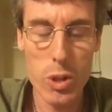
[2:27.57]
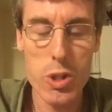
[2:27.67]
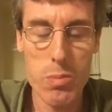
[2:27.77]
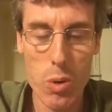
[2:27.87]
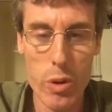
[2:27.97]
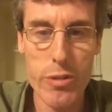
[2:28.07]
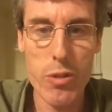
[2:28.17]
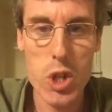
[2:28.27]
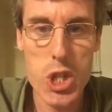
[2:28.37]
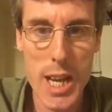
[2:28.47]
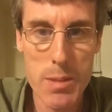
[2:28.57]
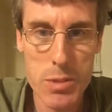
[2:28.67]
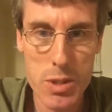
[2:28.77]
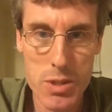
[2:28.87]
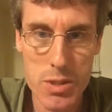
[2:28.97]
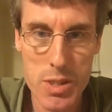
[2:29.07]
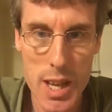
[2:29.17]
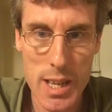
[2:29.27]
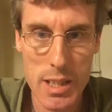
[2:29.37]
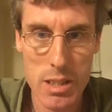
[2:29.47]
is born for James's
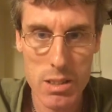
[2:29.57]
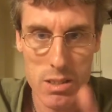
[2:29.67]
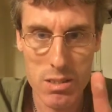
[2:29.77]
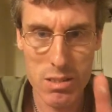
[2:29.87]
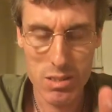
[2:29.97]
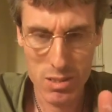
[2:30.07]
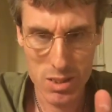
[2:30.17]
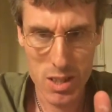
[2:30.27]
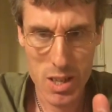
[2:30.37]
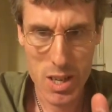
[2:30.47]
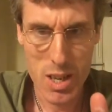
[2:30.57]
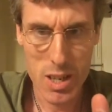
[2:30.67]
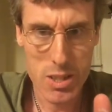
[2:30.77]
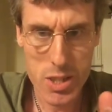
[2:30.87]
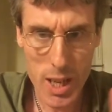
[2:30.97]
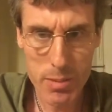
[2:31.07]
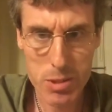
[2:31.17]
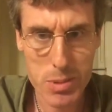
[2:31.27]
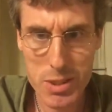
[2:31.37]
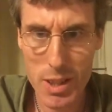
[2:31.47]
sake. And
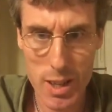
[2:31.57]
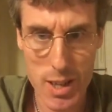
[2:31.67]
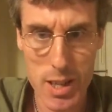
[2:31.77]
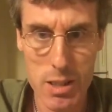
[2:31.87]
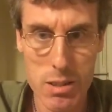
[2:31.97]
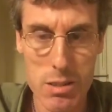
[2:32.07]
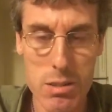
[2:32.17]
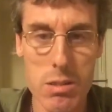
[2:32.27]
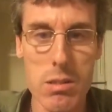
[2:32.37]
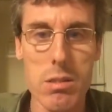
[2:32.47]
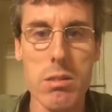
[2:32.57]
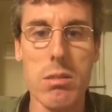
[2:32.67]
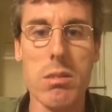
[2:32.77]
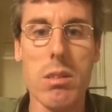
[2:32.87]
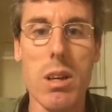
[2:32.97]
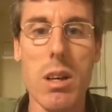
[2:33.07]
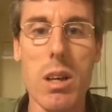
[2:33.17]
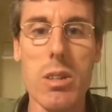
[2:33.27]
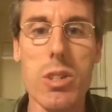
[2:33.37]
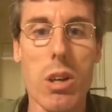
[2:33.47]
James must die.
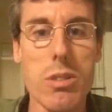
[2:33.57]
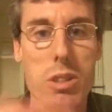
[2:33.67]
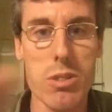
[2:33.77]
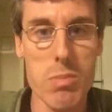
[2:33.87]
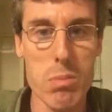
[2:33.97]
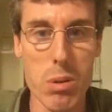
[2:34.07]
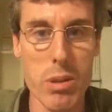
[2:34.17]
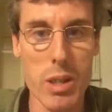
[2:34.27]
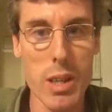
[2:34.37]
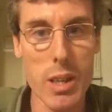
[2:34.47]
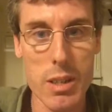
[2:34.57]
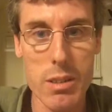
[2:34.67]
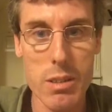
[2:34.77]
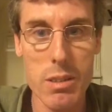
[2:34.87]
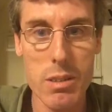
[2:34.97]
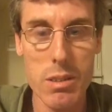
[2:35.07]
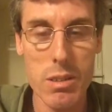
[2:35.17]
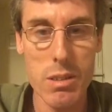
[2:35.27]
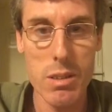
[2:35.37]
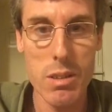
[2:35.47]
And John says, be born again.
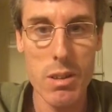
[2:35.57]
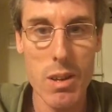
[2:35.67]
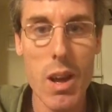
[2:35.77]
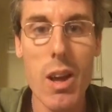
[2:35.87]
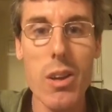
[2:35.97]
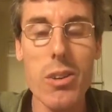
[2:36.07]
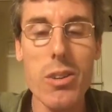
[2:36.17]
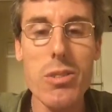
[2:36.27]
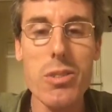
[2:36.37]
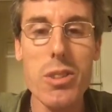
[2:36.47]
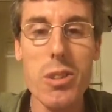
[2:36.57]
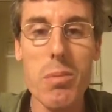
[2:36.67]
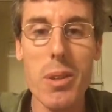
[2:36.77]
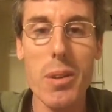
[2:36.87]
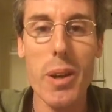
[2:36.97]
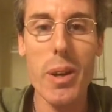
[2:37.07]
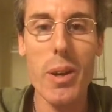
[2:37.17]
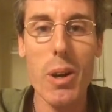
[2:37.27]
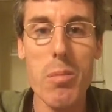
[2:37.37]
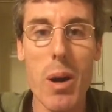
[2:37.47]
Do you see something
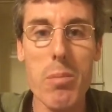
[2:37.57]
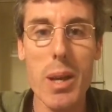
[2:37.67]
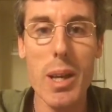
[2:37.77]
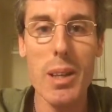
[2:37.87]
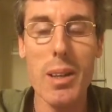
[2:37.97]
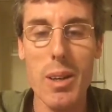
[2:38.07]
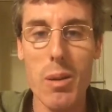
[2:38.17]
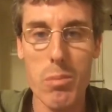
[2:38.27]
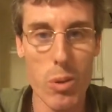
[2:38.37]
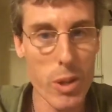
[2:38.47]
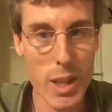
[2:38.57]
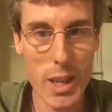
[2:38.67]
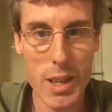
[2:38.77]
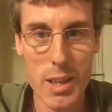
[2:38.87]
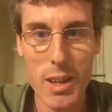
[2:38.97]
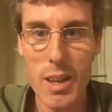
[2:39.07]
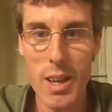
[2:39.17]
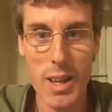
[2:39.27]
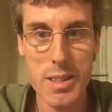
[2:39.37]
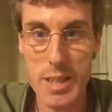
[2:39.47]
there about being born again
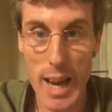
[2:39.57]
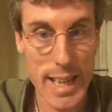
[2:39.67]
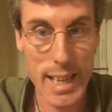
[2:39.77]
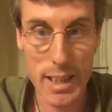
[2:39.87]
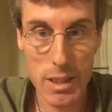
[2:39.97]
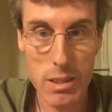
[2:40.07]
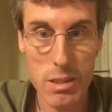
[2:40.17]
and dying?